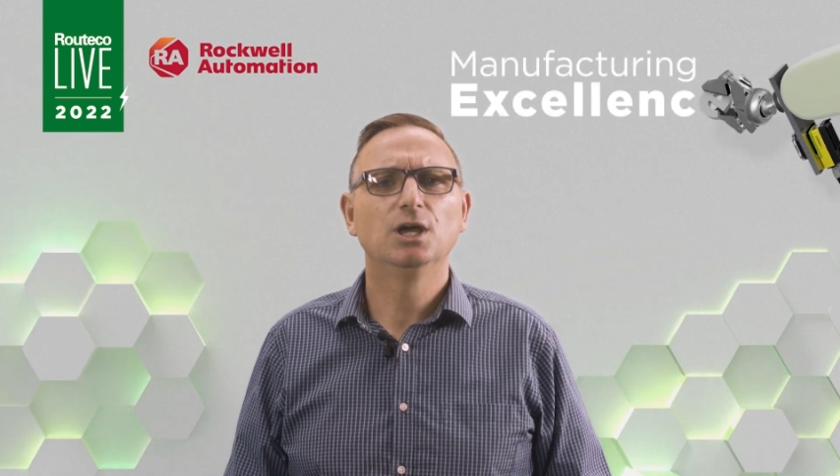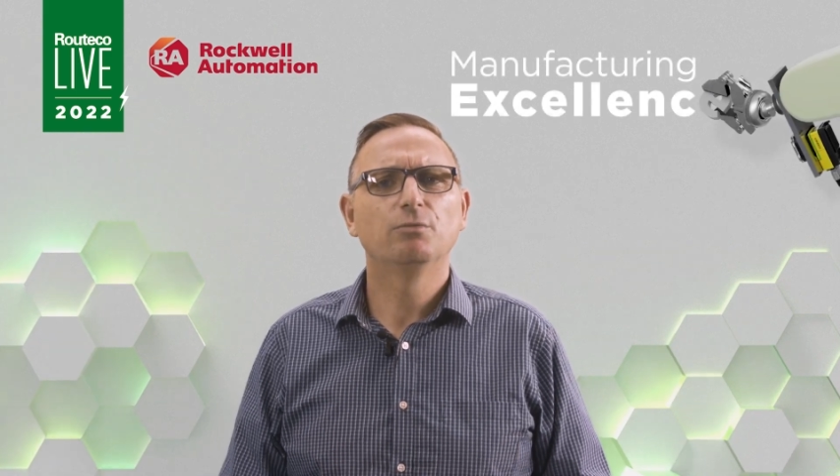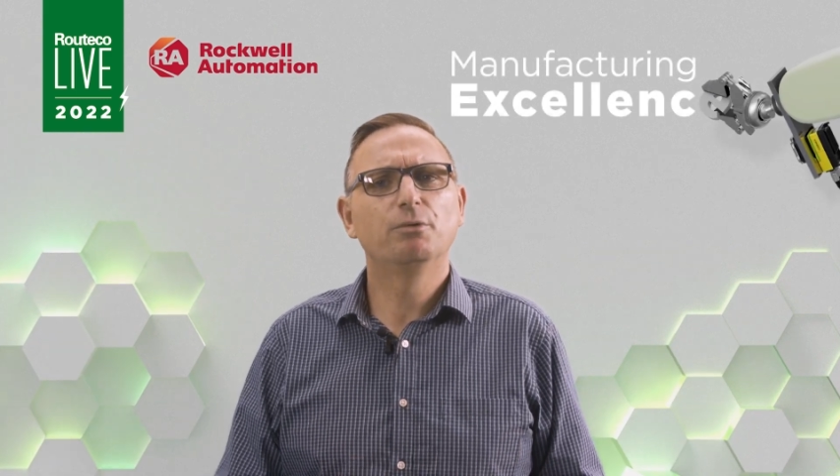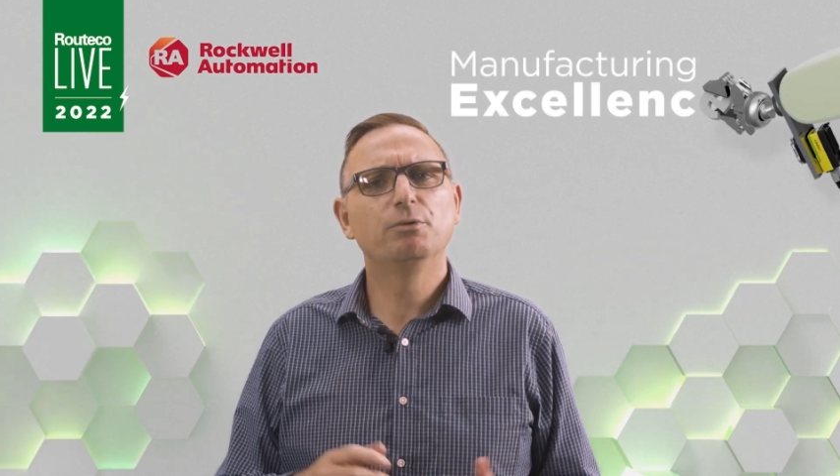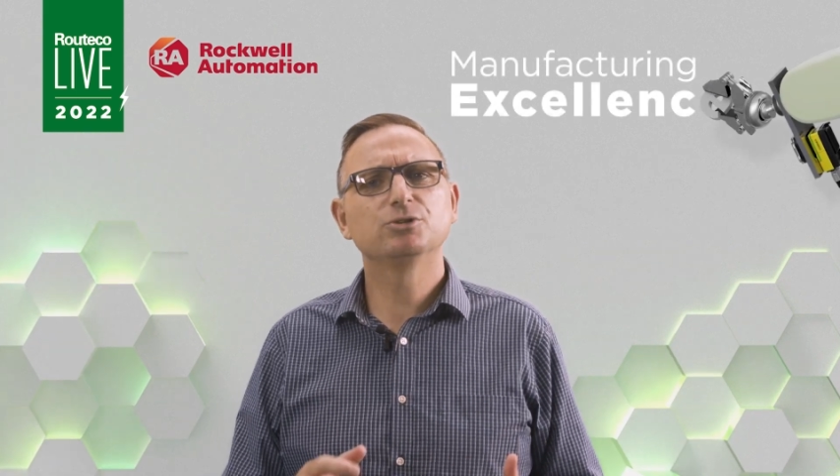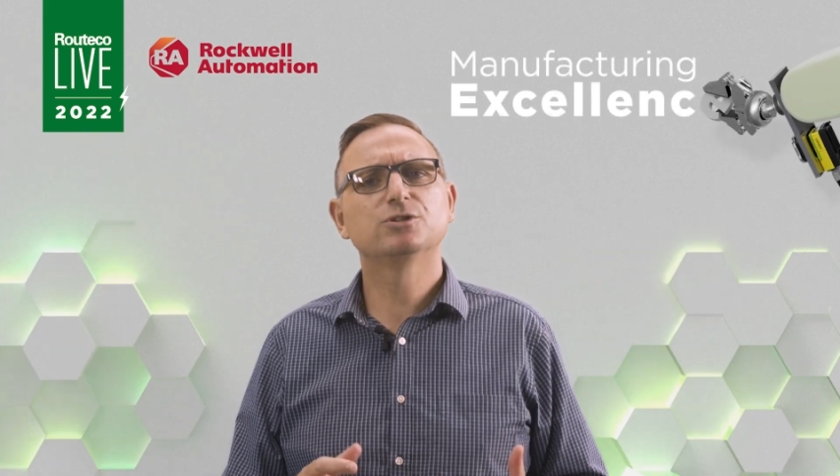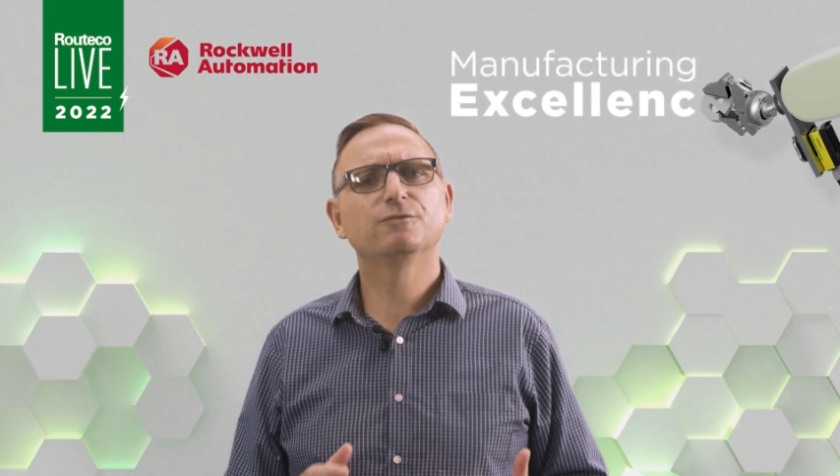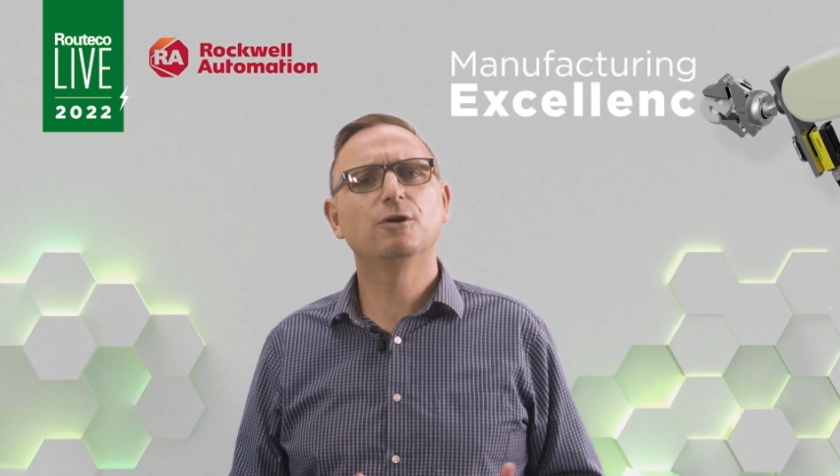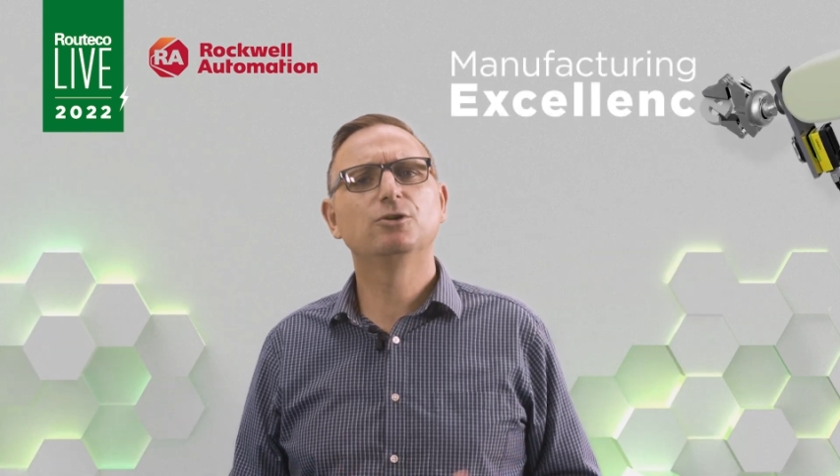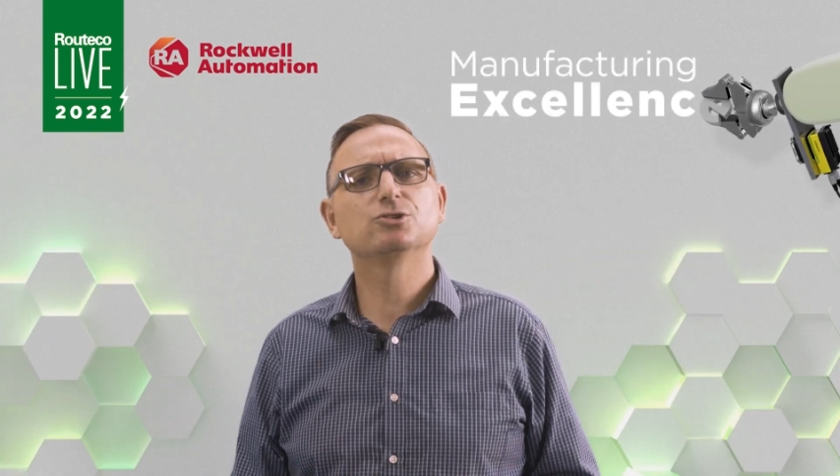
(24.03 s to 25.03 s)
where we want to
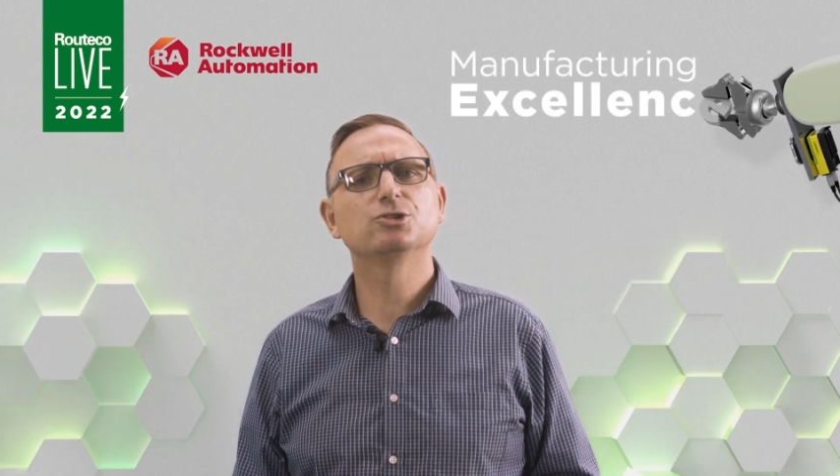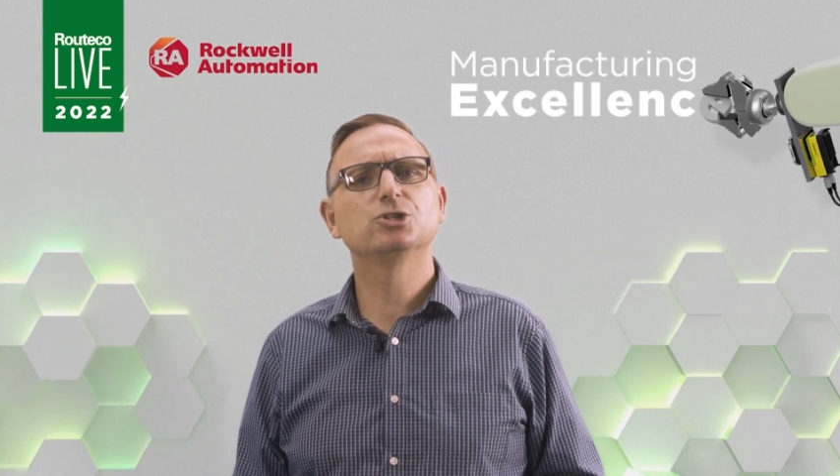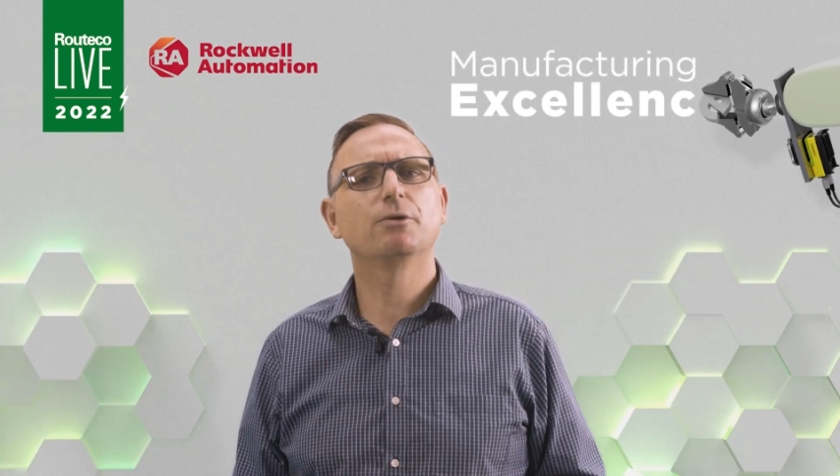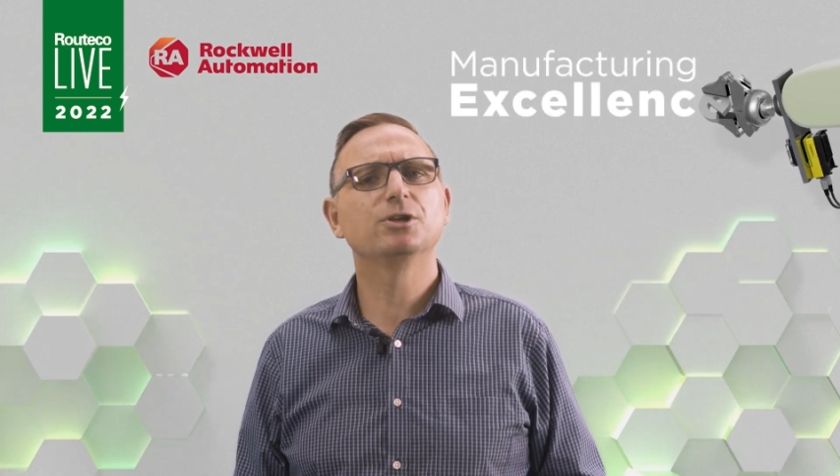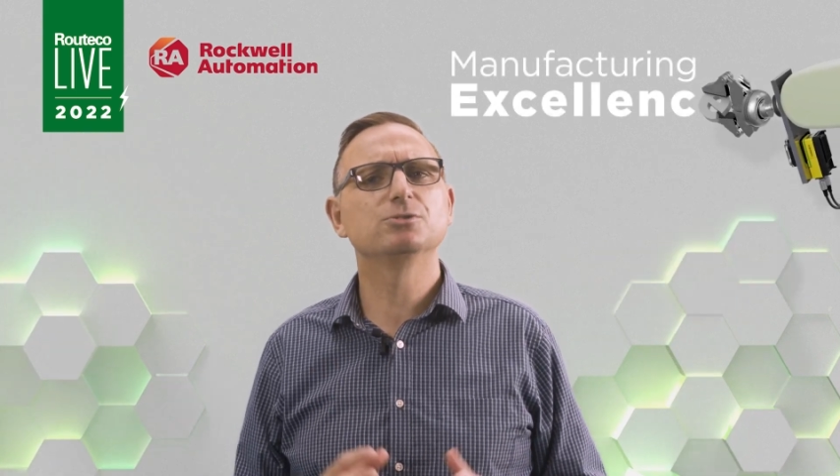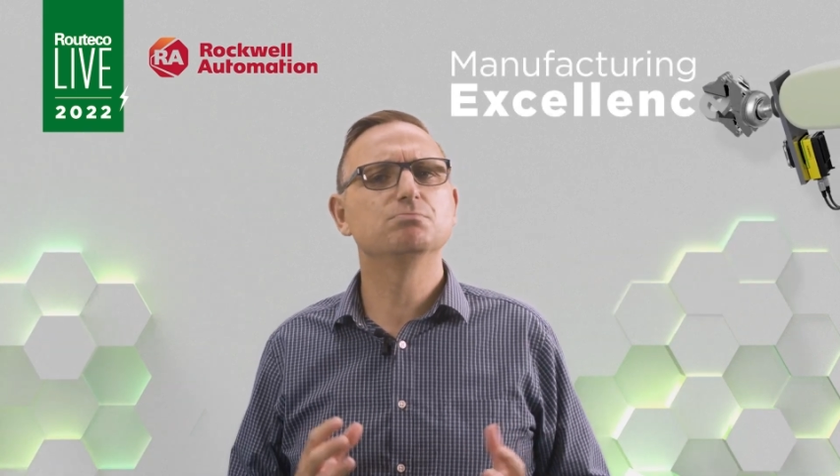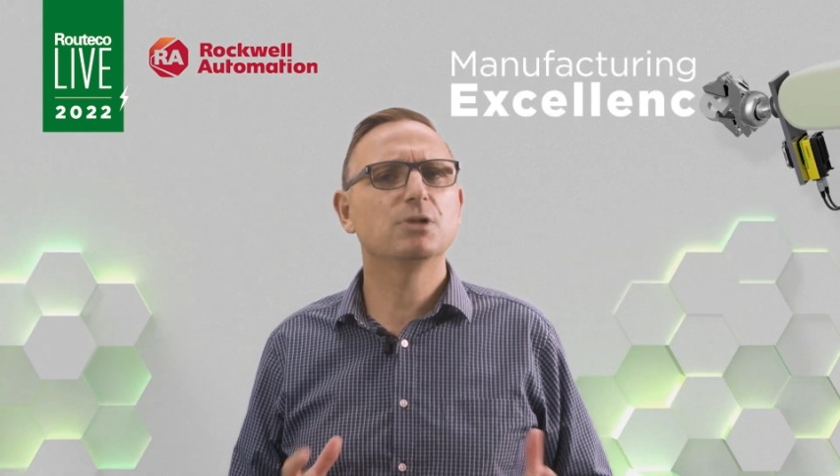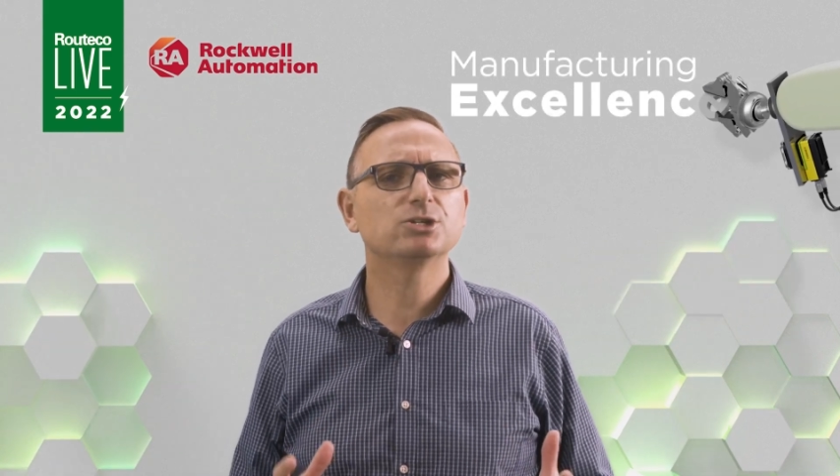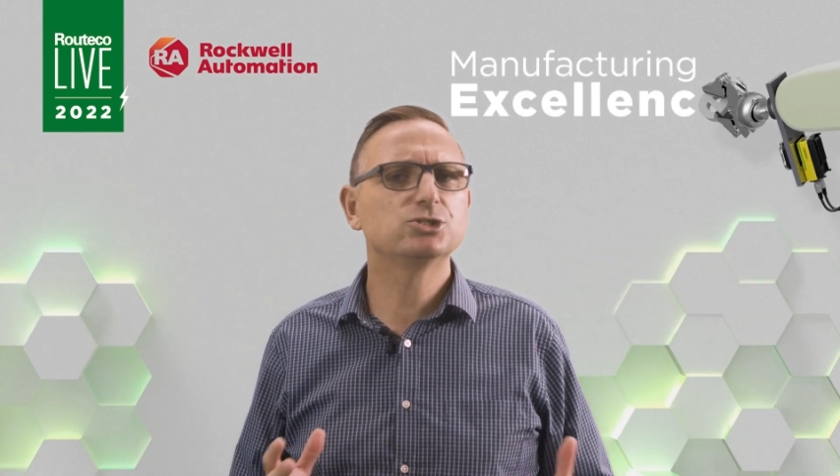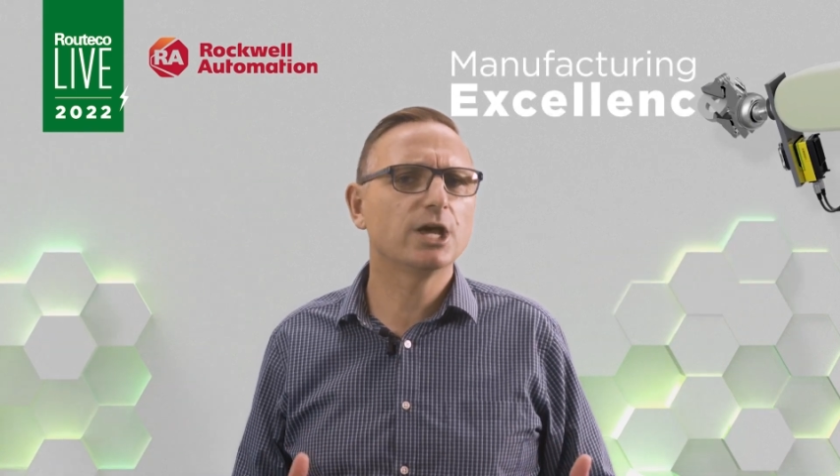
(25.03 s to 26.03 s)
focus on showing as
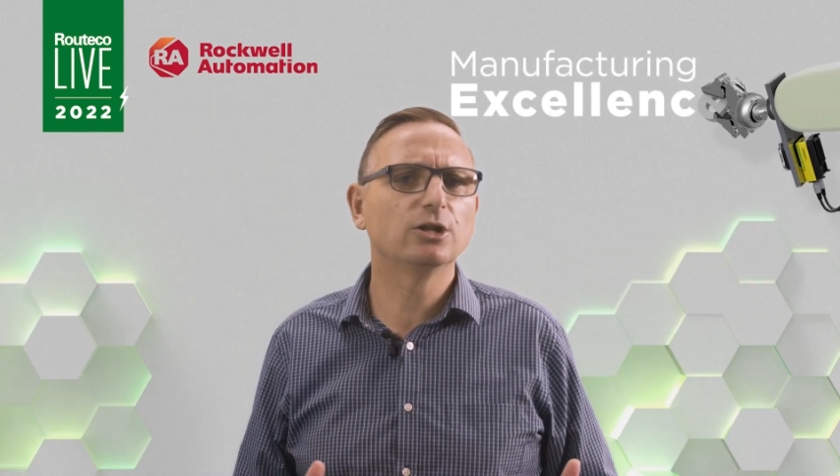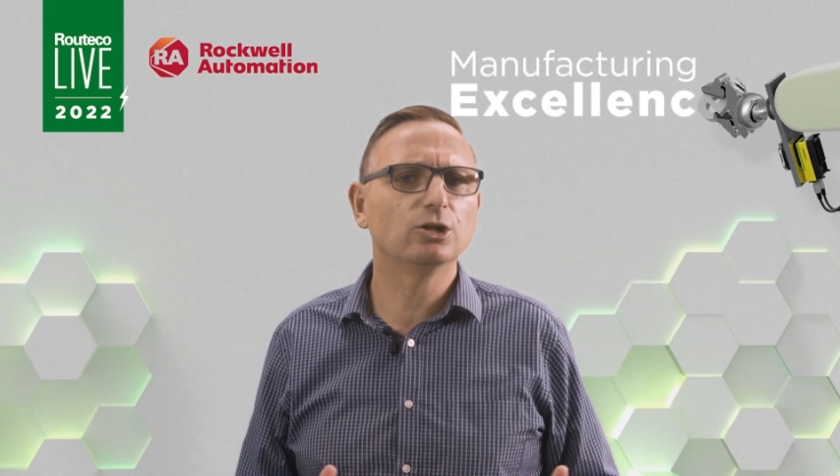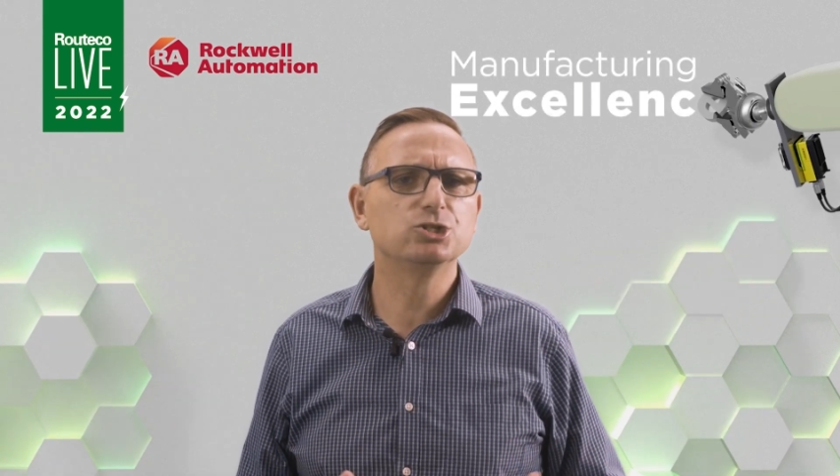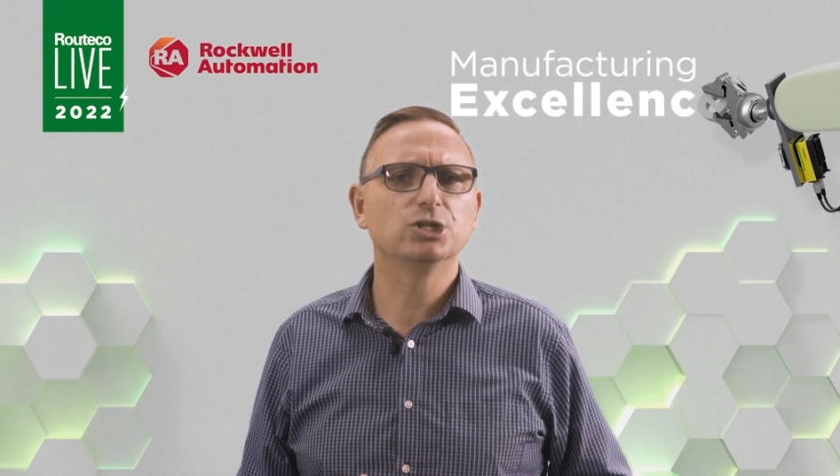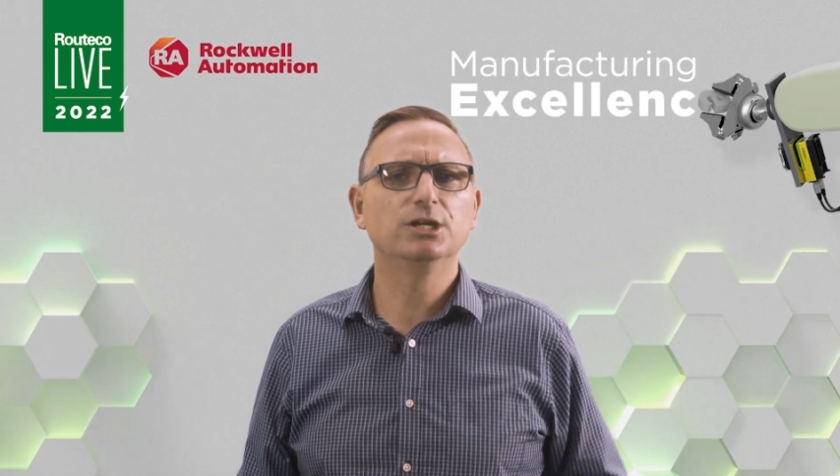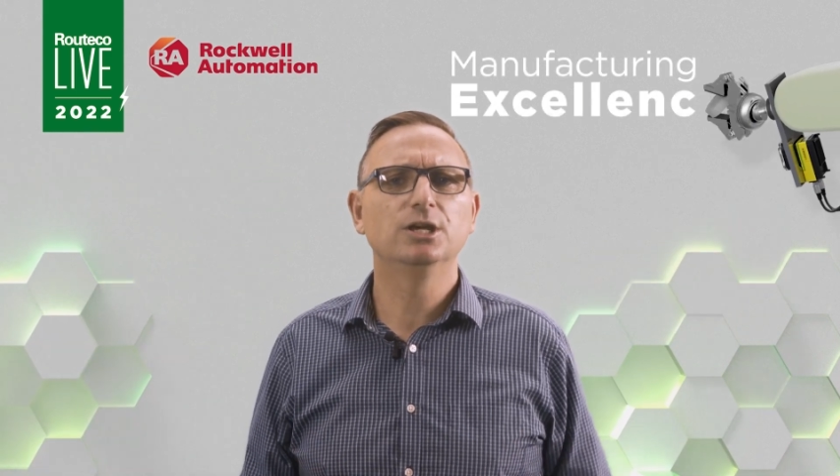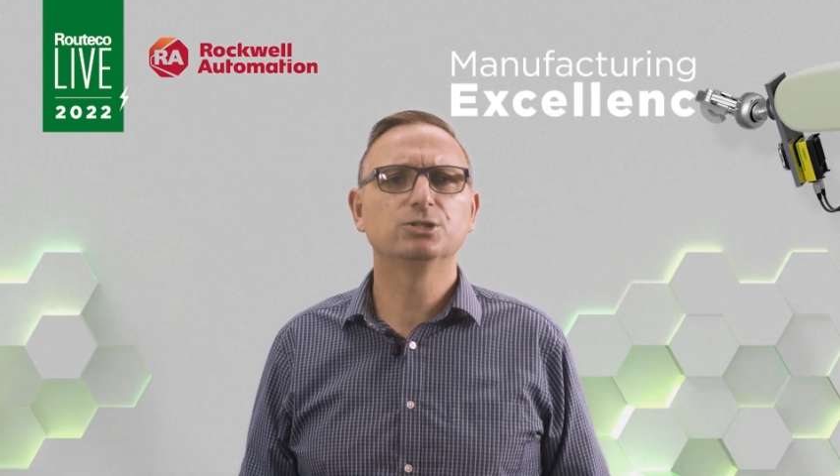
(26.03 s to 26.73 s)
much technology